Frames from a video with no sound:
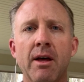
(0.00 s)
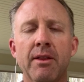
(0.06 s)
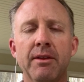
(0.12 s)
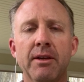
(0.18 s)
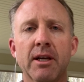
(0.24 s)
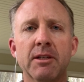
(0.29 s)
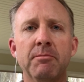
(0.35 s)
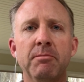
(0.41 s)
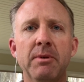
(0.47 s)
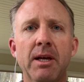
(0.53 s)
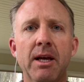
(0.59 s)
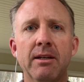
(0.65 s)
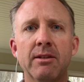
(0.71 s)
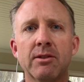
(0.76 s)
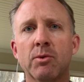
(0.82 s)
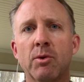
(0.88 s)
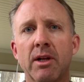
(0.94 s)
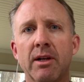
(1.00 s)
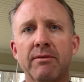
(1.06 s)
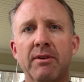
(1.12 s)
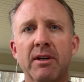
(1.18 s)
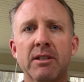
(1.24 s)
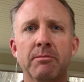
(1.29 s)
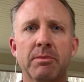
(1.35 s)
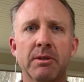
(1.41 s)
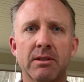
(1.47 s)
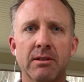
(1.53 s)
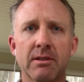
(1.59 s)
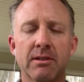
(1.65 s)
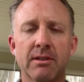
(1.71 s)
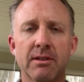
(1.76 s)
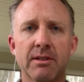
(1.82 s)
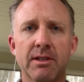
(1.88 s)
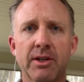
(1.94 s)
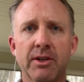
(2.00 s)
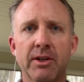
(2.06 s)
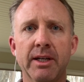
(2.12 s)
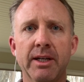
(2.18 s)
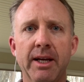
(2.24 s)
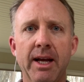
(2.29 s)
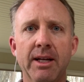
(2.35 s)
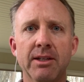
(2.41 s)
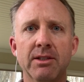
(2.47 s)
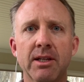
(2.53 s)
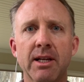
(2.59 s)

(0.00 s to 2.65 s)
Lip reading: The SBA disqualifies businesses that are engaged